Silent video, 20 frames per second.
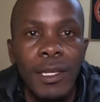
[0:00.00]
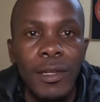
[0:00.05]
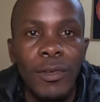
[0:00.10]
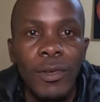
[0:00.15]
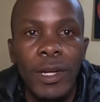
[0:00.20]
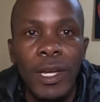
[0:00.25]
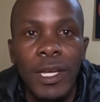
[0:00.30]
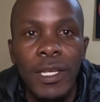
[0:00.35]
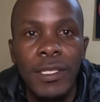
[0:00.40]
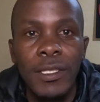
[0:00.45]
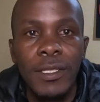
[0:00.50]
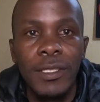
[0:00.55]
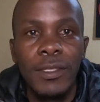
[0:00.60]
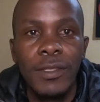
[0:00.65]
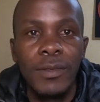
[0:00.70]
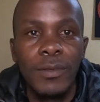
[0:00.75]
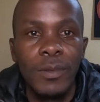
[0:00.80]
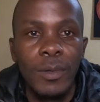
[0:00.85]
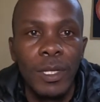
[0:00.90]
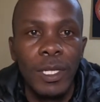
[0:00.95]
Hello
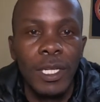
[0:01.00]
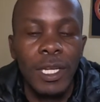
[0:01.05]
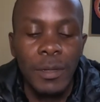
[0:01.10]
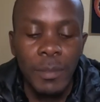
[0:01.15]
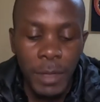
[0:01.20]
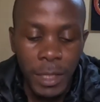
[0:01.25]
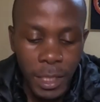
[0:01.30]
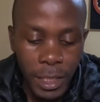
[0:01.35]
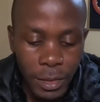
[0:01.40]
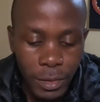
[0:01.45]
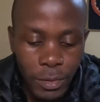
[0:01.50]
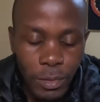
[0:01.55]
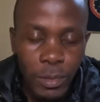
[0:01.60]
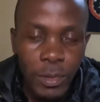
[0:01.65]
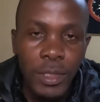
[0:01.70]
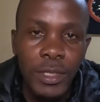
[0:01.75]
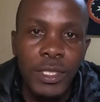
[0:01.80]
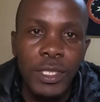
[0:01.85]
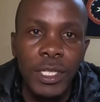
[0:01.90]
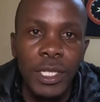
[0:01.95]
guys, welcome again to
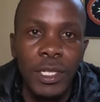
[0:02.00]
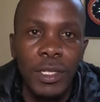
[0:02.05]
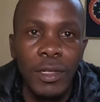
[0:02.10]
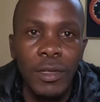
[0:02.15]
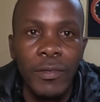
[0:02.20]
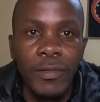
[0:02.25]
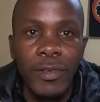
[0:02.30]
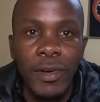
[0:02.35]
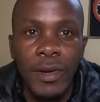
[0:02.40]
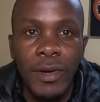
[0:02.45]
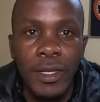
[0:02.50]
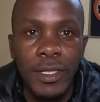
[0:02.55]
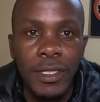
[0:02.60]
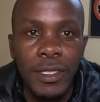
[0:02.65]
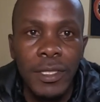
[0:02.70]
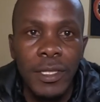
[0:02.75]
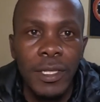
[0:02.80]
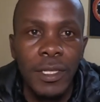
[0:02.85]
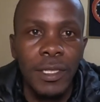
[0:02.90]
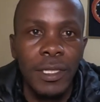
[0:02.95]
this channel of
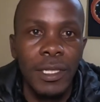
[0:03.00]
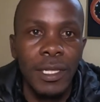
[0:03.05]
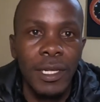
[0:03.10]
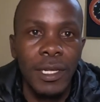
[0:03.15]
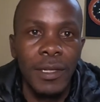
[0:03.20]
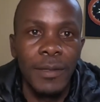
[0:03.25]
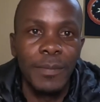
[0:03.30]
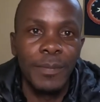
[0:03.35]
ours, and